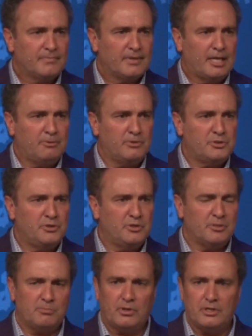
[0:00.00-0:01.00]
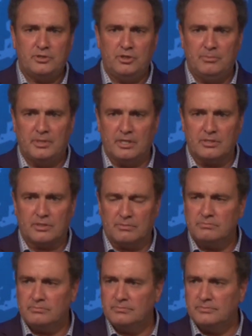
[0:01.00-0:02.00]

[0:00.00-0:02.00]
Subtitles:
He wants you to embrace humanism.